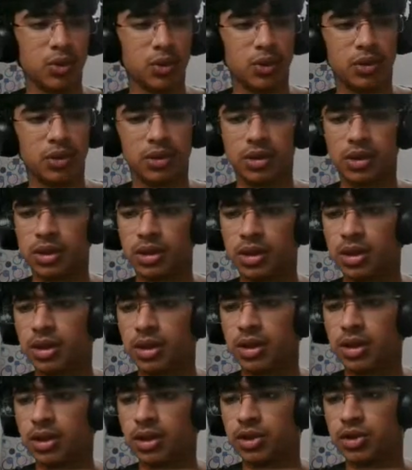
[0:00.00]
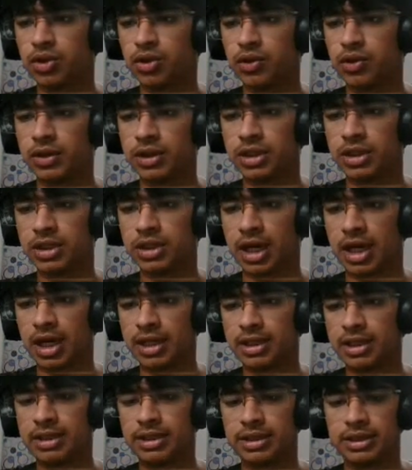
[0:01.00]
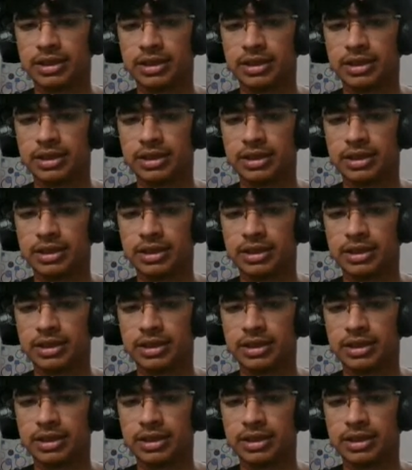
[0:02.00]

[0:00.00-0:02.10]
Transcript: Cool. So let's start.